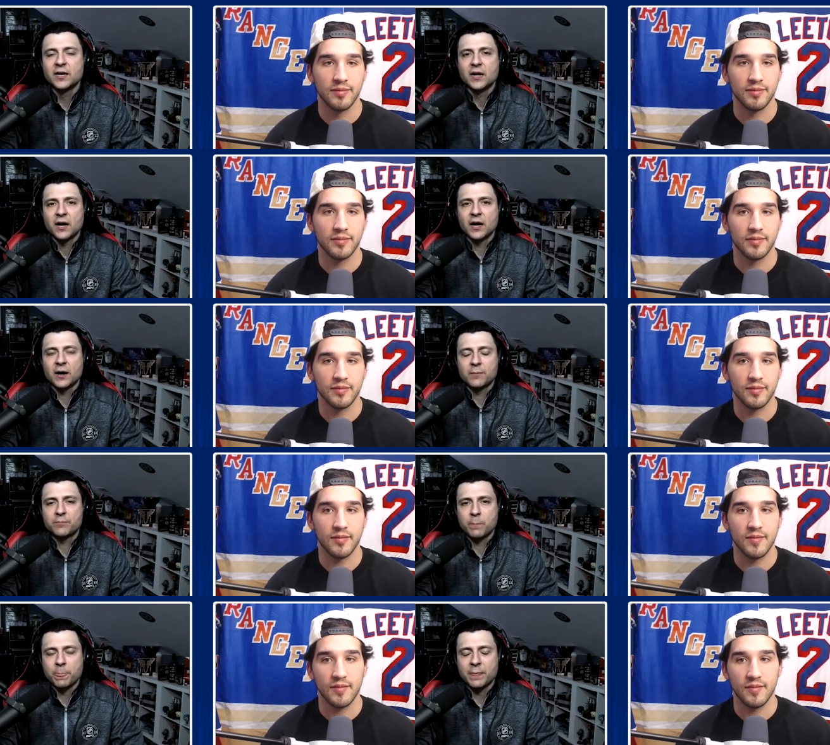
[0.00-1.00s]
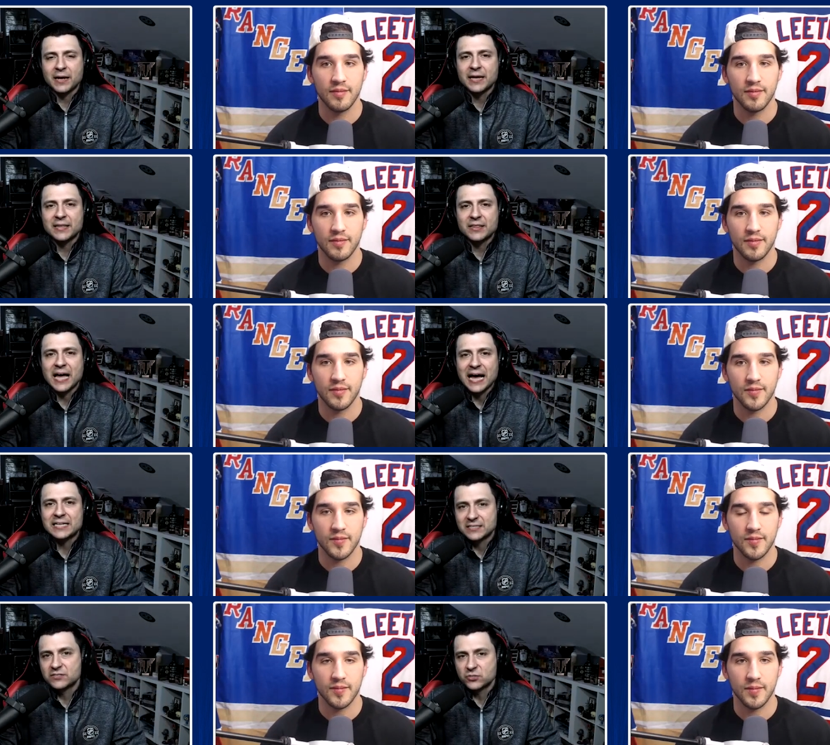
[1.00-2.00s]
Speaker 1: uh, that
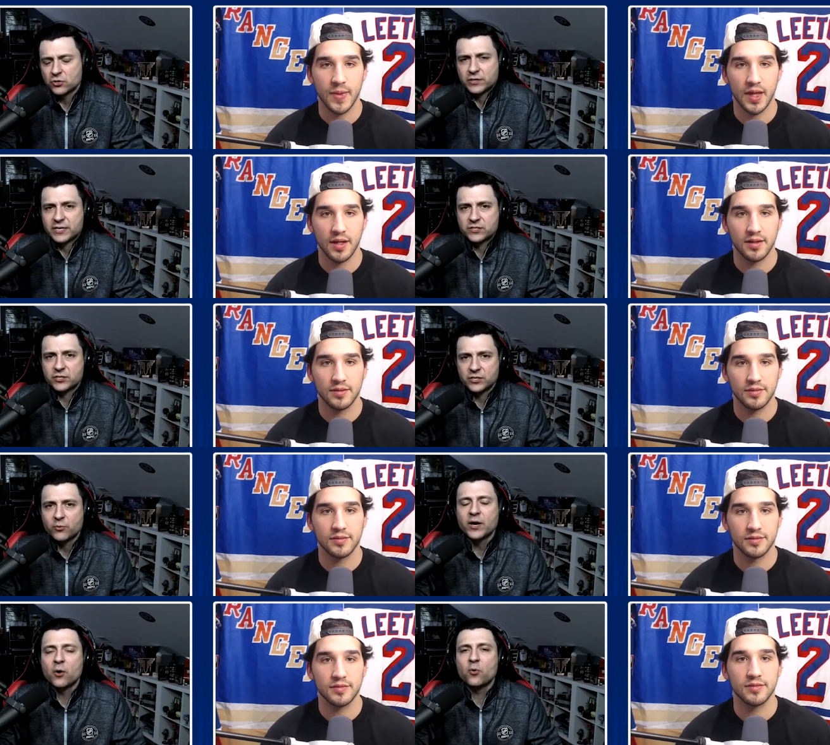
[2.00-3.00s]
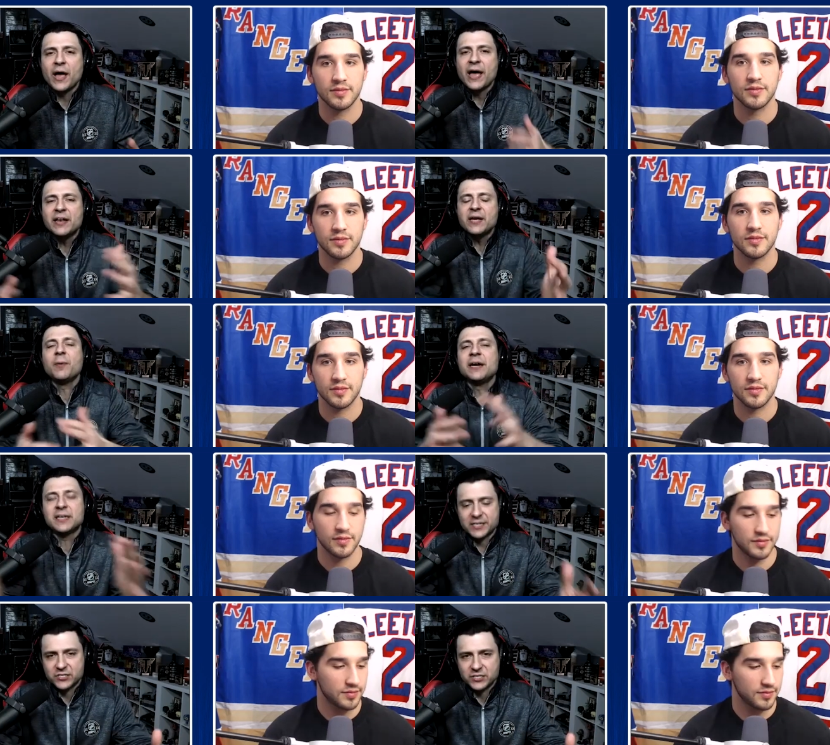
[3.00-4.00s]
certainly is a thing. We uh, anybody
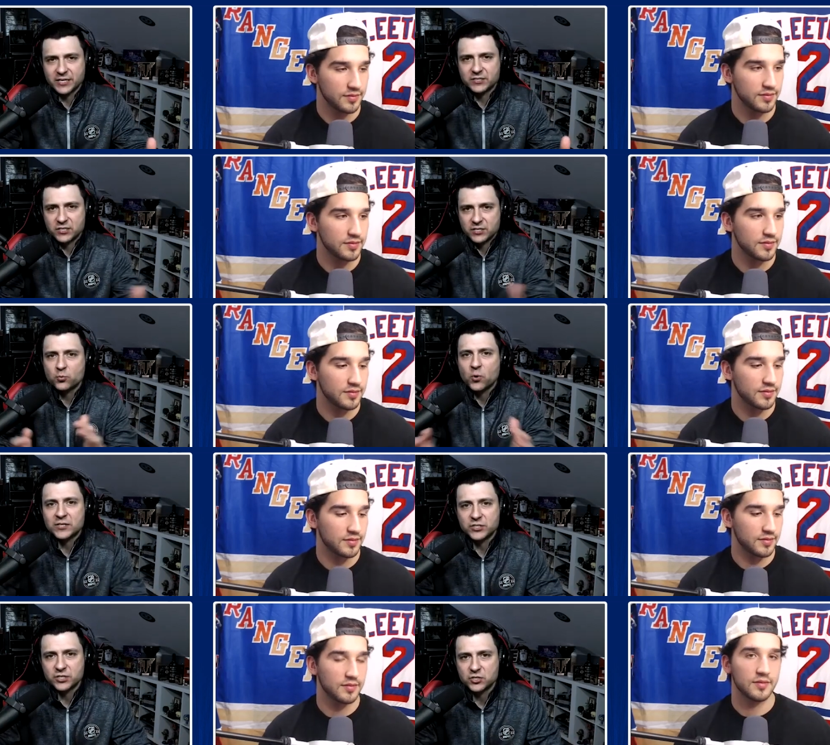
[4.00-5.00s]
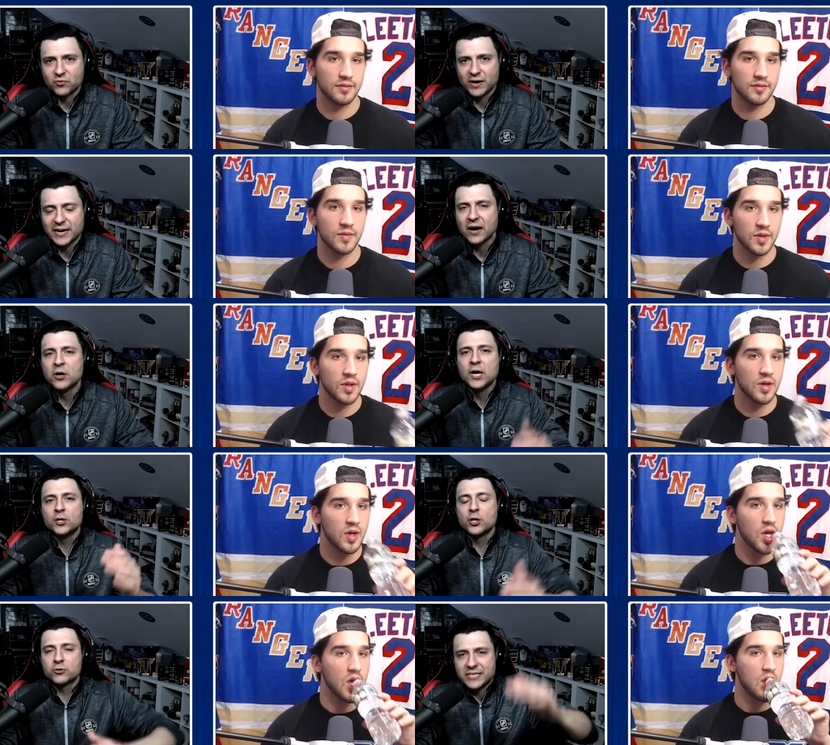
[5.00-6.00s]
listening to this, watching this right now,
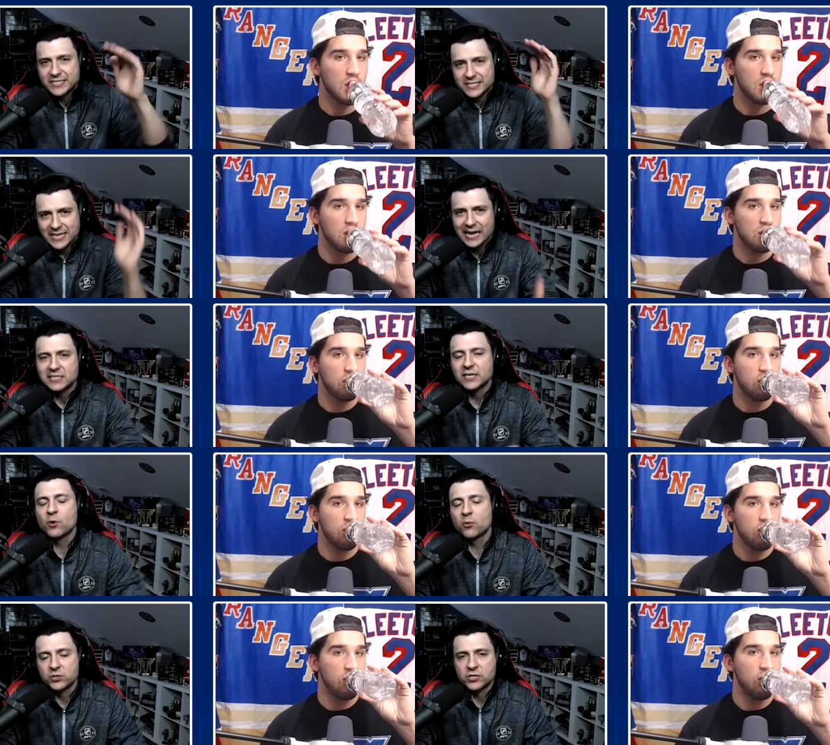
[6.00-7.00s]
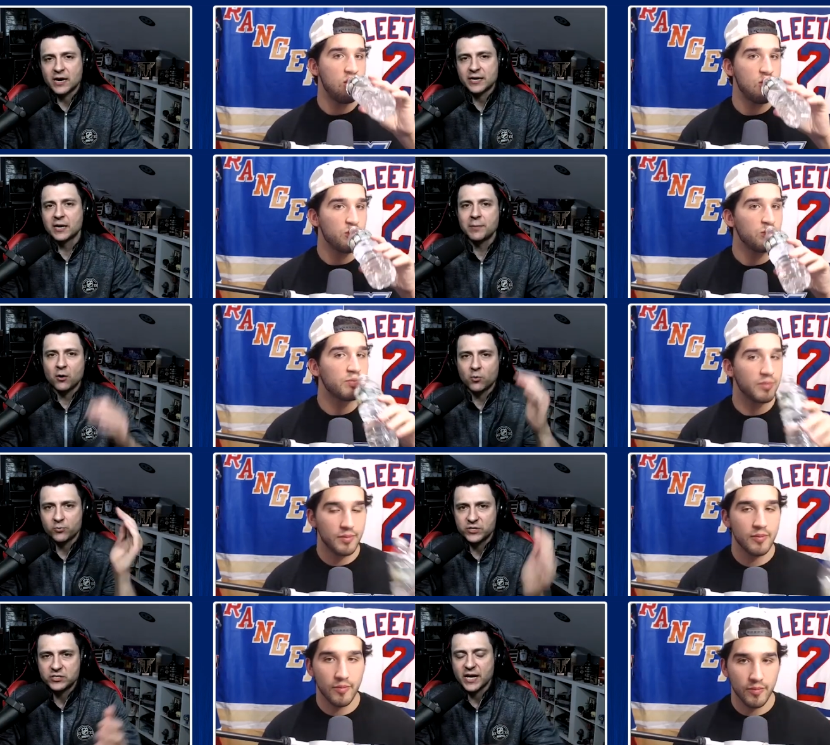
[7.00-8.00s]
knows exactly what we're talking about when we
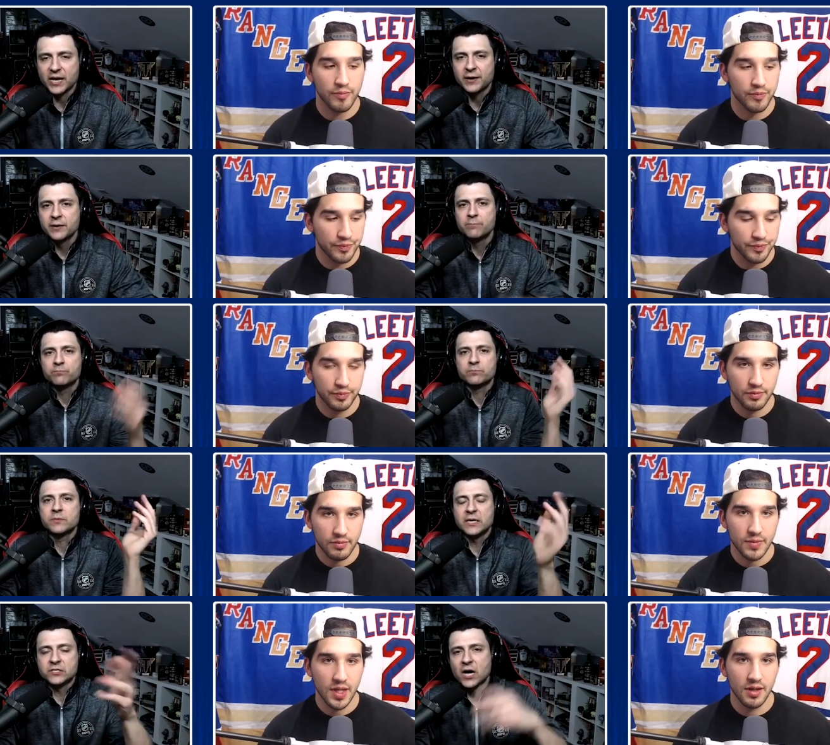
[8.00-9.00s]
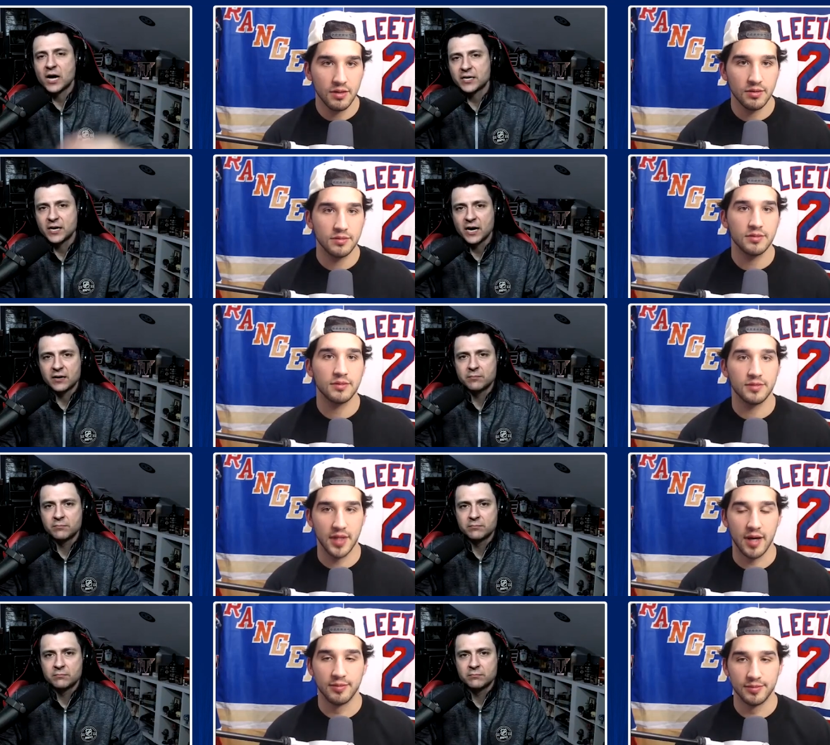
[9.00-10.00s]
say he's a hockey guy.
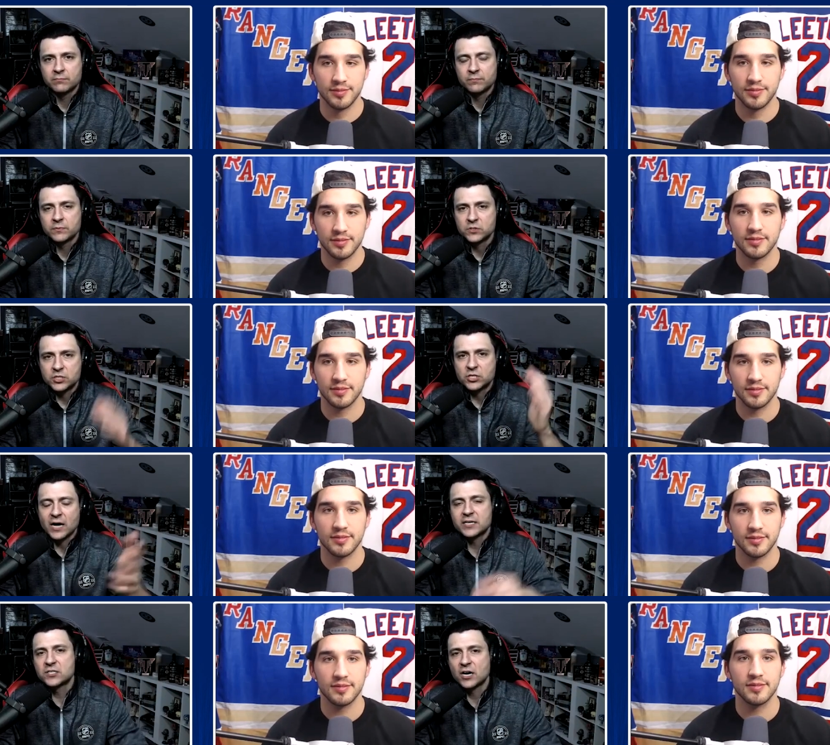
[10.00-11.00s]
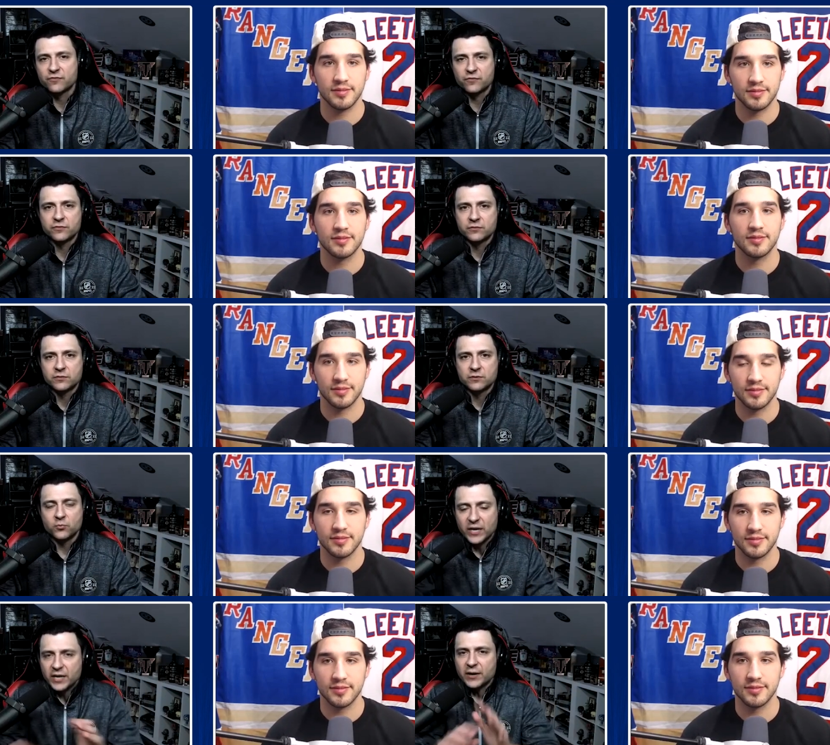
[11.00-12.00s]
Yeah, he's hockey tough.
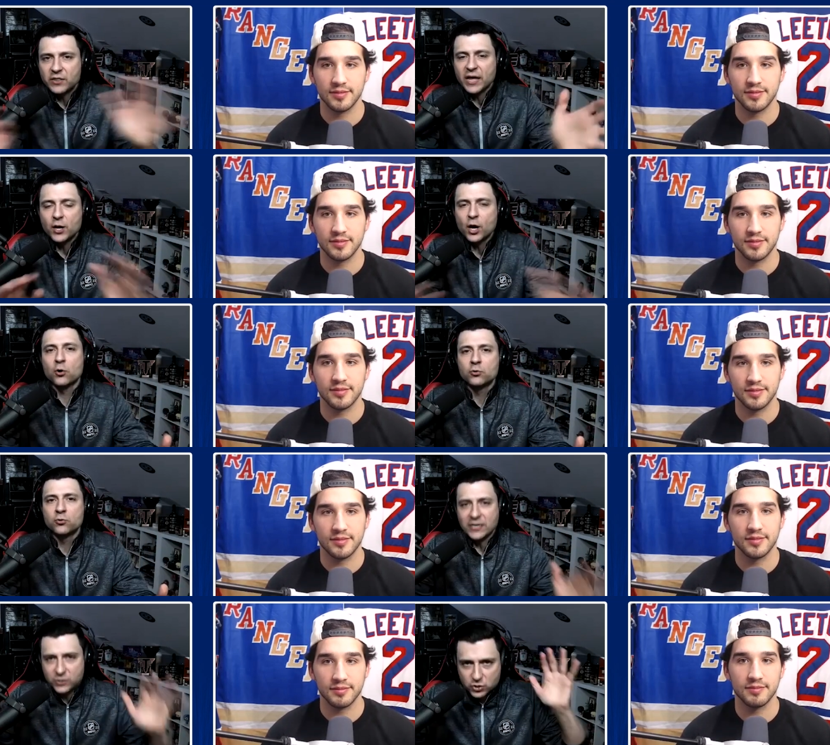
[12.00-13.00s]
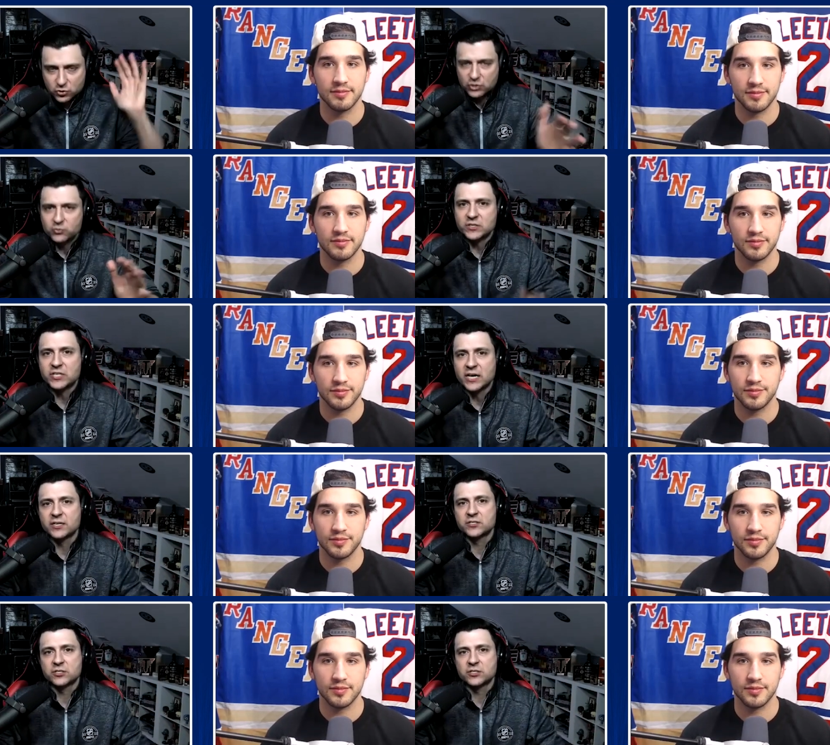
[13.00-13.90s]
We they know as soon as we say this,